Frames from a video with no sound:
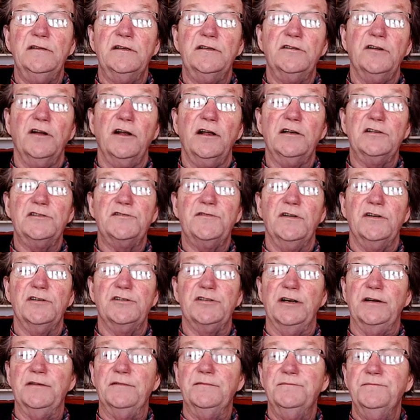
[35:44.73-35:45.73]
Turkish
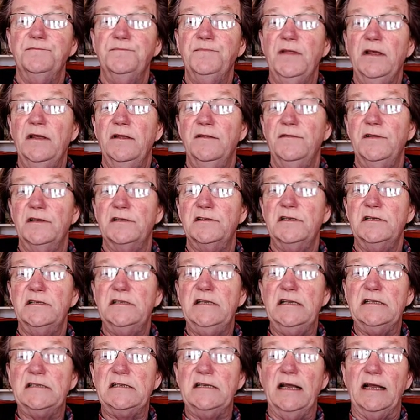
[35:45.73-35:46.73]
version. This is
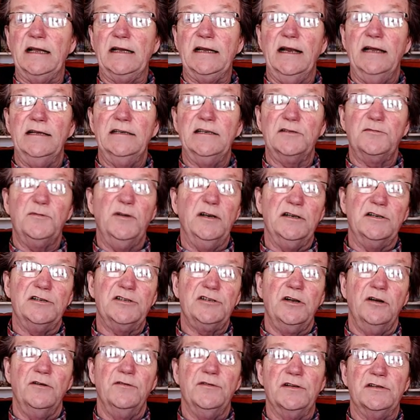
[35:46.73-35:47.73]
Iznik, and I just wanted to
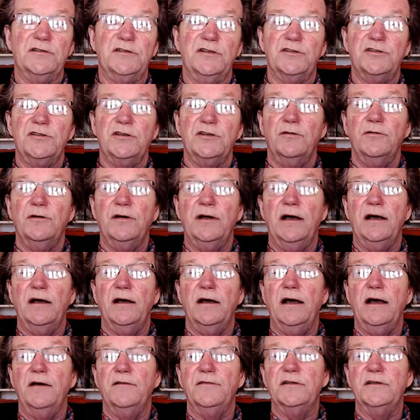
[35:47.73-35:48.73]
show this to show how